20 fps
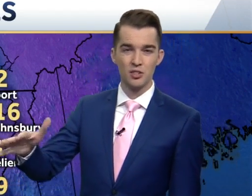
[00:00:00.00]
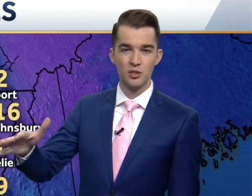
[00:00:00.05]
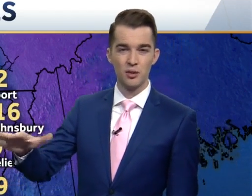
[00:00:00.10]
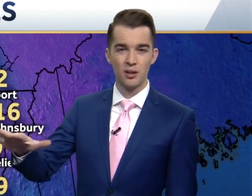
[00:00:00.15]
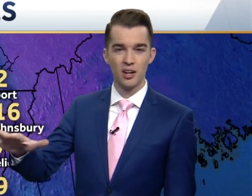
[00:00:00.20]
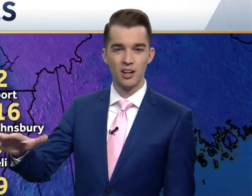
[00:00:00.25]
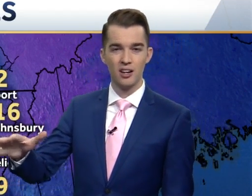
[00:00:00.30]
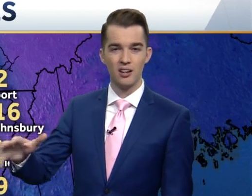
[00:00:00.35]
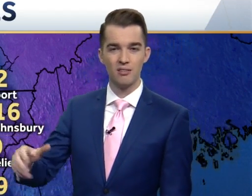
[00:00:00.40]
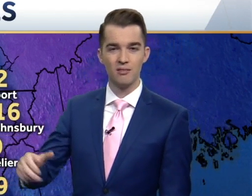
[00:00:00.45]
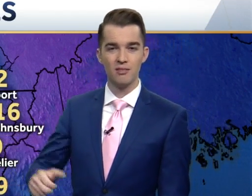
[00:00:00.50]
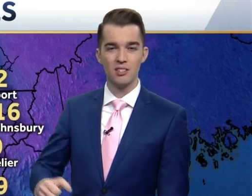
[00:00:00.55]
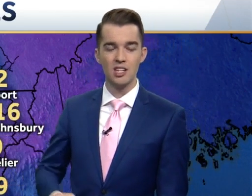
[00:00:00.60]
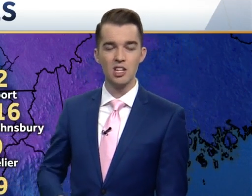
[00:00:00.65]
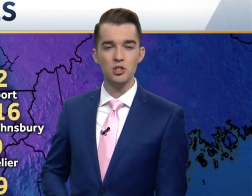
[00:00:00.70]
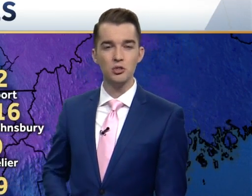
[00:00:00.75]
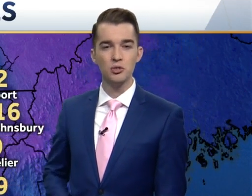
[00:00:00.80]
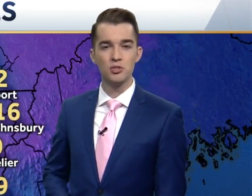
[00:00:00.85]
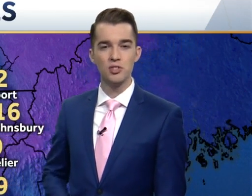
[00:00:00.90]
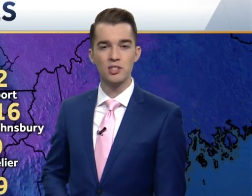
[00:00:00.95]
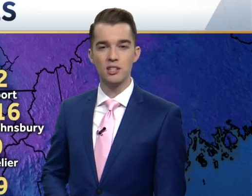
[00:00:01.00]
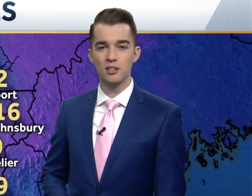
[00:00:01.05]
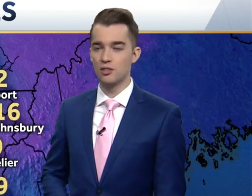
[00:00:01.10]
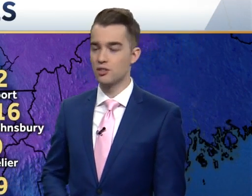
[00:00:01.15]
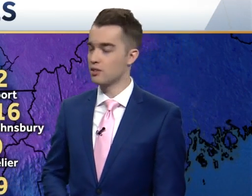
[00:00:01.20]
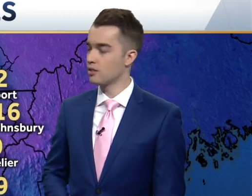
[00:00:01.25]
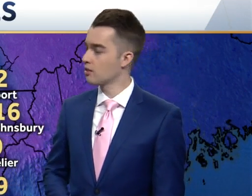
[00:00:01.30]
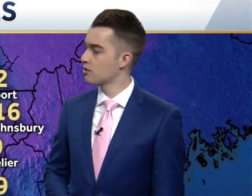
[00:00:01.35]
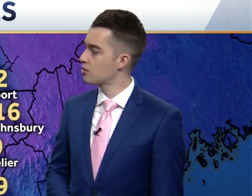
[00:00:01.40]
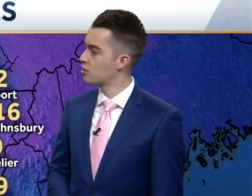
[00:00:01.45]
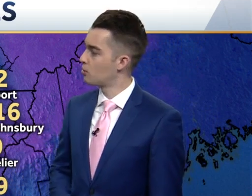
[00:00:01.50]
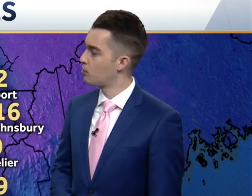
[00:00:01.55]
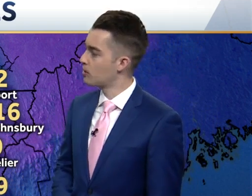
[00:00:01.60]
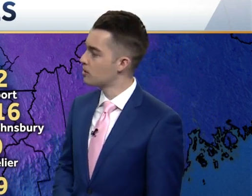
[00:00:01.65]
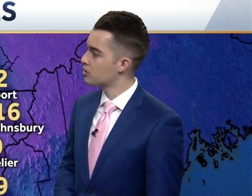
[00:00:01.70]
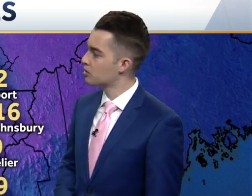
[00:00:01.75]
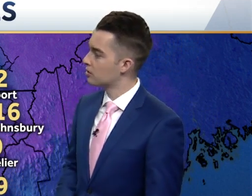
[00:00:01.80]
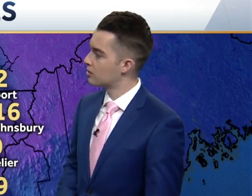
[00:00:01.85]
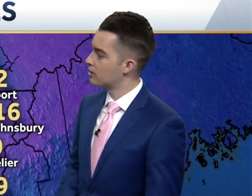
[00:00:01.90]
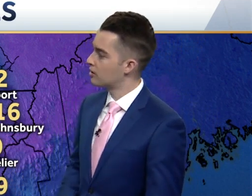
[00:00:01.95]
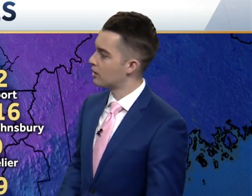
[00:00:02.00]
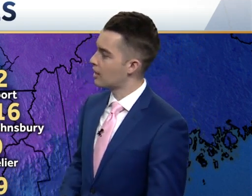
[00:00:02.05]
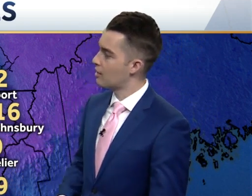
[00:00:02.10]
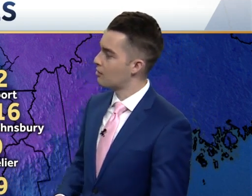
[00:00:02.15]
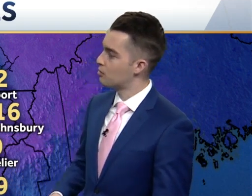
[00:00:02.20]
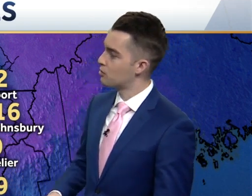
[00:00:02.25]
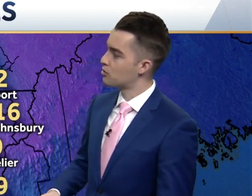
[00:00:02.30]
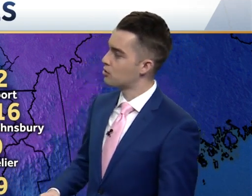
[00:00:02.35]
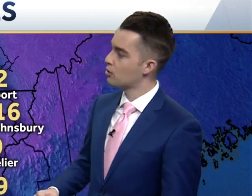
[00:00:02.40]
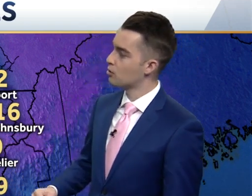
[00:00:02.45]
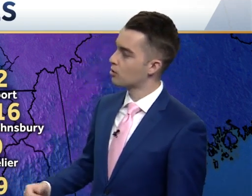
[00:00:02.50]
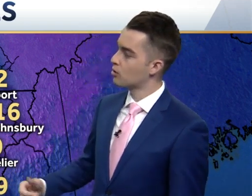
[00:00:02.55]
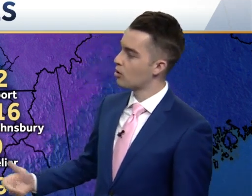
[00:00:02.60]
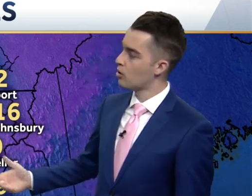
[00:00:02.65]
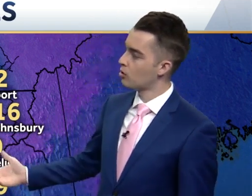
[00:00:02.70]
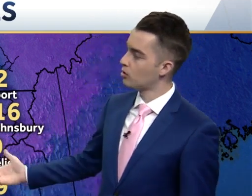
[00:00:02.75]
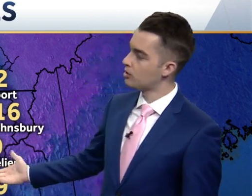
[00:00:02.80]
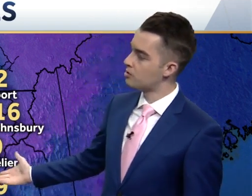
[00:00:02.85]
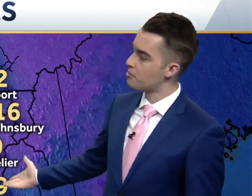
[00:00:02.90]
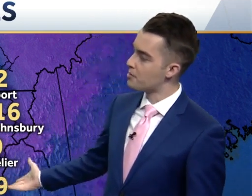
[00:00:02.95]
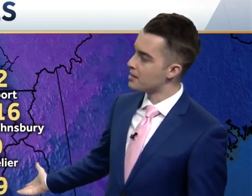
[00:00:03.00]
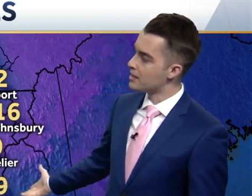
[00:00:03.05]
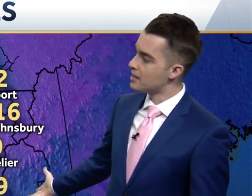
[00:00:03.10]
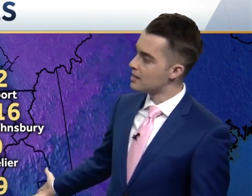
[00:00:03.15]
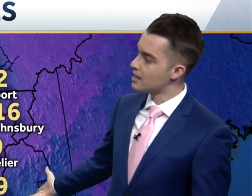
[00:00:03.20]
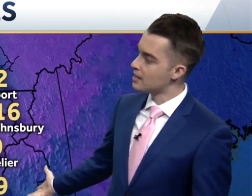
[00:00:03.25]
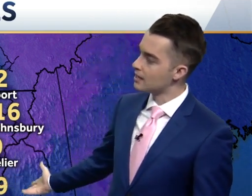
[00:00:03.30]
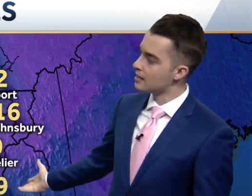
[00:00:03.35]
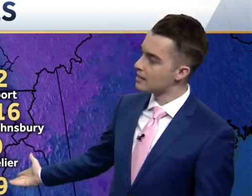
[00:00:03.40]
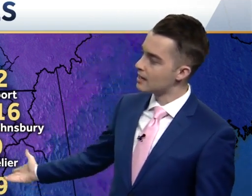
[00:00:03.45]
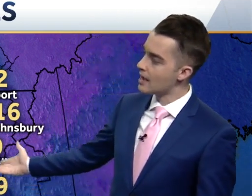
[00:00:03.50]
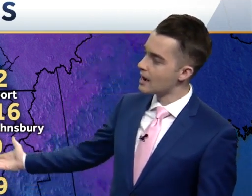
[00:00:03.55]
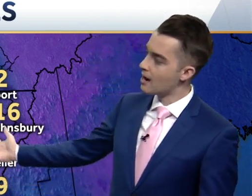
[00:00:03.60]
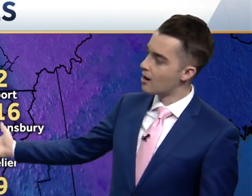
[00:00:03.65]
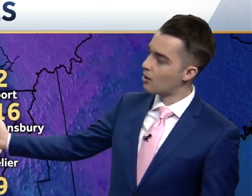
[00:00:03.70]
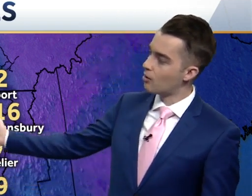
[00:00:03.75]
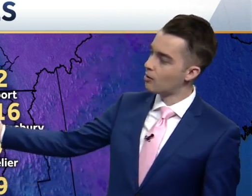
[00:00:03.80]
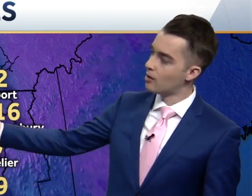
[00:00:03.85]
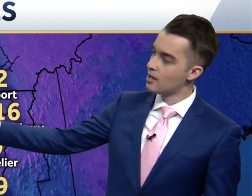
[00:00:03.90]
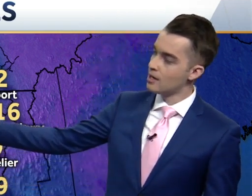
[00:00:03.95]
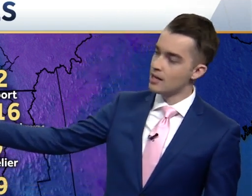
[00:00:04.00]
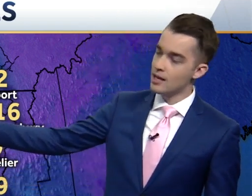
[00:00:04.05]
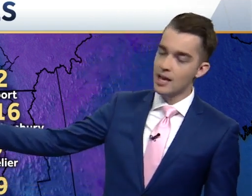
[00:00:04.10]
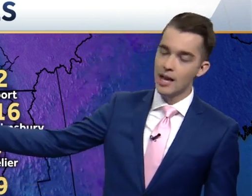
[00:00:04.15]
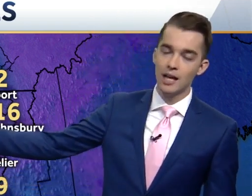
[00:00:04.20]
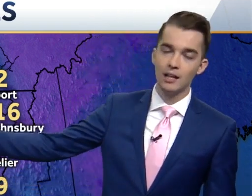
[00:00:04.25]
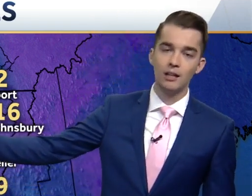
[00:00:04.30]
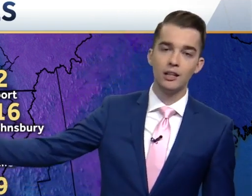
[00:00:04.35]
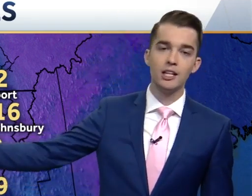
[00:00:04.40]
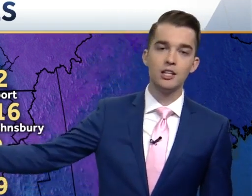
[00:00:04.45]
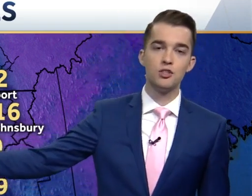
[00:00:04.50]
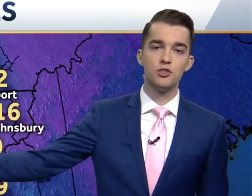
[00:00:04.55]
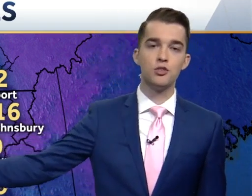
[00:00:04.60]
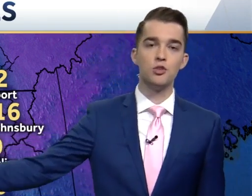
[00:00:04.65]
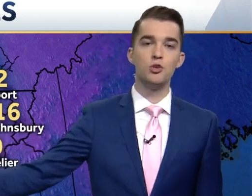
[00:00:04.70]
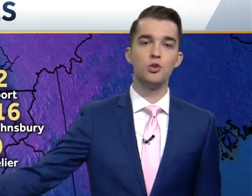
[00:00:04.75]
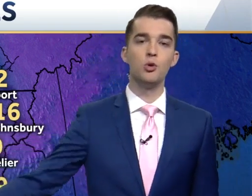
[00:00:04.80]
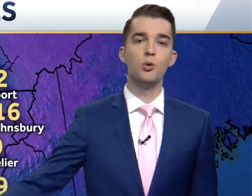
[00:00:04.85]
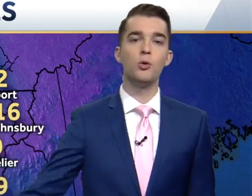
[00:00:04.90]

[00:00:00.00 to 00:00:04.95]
So uh, uh an interesting start to winter here, how it was so cold to begin and now, at least